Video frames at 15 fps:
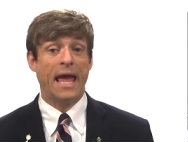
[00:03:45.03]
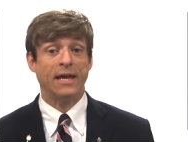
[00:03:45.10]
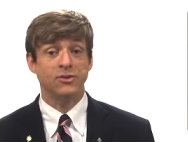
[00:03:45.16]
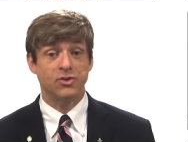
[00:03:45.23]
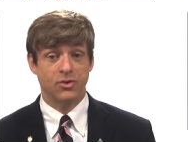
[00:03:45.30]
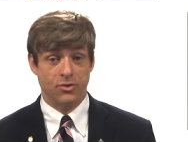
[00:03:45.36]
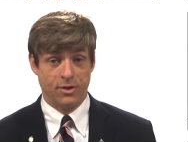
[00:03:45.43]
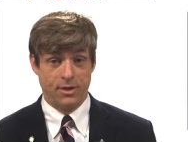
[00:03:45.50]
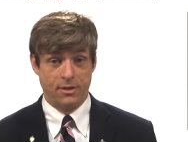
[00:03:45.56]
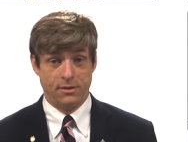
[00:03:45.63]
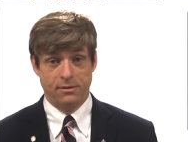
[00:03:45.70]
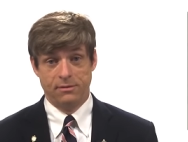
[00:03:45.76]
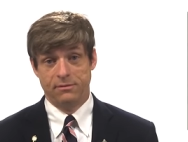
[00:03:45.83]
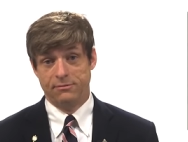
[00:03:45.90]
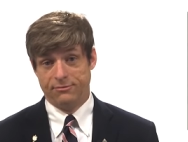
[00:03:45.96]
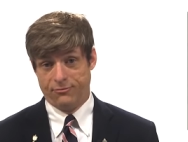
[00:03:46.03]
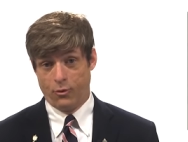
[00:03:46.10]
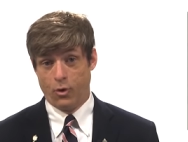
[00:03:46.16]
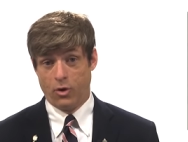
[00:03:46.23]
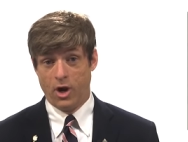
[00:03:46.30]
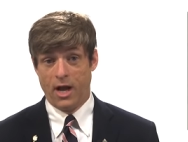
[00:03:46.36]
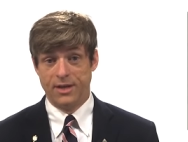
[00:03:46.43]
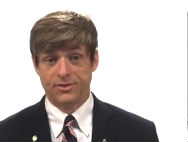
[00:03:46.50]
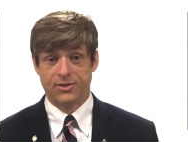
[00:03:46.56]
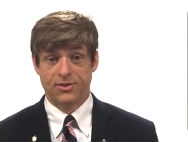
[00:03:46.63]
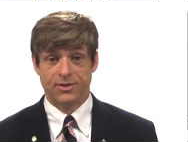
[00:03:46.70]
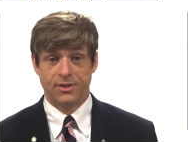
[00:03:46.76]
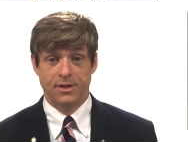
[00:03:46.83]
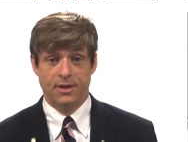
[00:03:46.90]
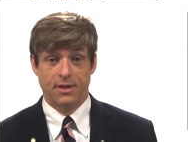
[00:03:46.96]
answered it for
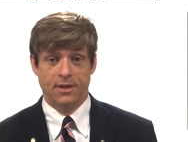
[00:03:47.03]
us.